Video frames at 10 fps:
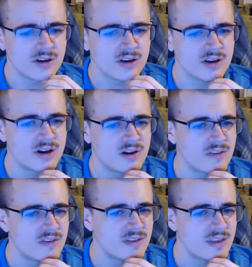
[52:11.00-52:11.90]
you know,
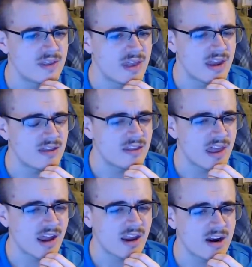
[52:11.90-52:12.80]

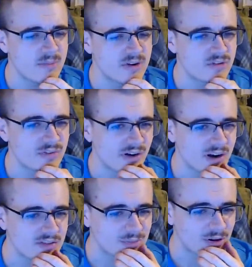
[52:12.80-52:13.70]
they're going to be just very
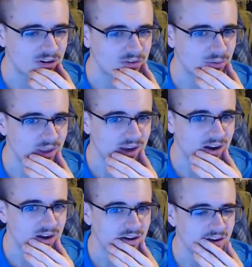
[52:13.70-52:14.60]
overpriced for what they
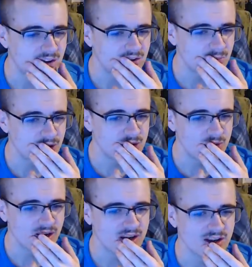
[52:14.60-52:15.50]
are. And but
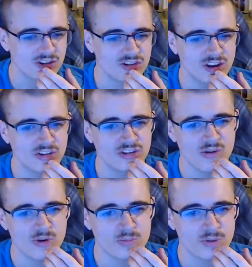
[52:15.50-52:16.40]
annoyingly, because there's
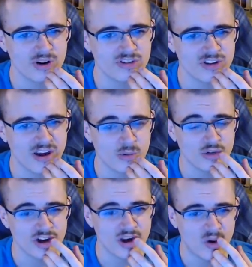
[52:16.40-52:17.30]
so much price
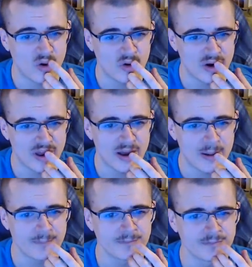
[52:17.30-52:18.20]
gouging
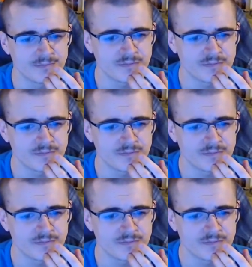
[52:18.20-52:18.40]
on